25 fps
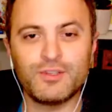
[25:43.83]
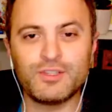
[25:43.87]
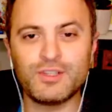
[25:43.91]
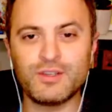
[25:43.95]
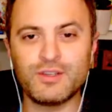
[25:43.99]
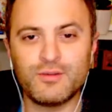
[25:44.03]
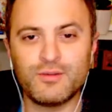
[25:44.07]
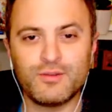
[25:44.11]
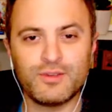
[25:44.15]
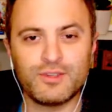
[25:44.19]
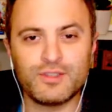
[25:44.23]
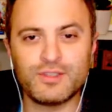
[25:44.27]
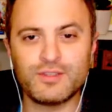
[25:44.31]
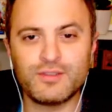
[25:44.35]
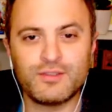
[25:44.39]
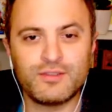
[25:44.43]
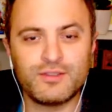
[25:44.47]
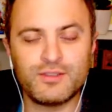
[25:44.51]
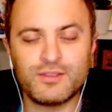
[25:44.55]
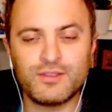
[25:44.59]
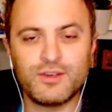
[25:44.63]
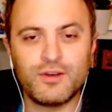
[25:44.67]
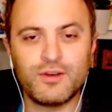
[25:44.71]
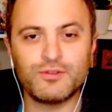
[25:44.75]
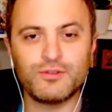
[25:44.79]
it was
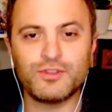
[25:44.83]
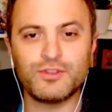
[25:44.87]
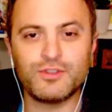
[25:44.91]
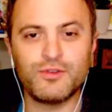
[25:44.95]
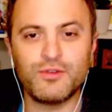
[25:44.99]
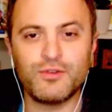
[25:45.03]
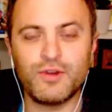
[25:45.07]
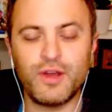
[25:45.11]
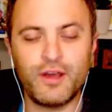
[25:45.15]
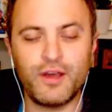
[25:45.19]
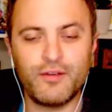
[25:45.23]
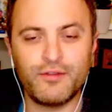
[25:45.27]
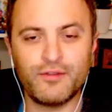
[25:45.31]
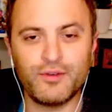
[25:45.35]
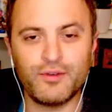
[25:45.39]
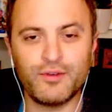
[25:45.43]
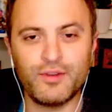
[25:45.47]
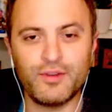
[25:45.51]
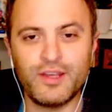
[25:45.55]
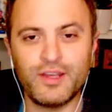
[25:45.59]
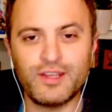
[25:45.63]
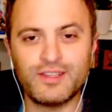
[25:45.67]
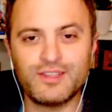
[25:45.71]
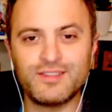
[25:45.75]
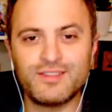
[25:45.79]
so soon after.
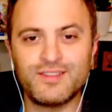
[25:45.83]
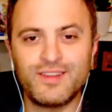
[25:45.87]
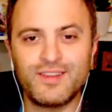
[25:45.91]
That's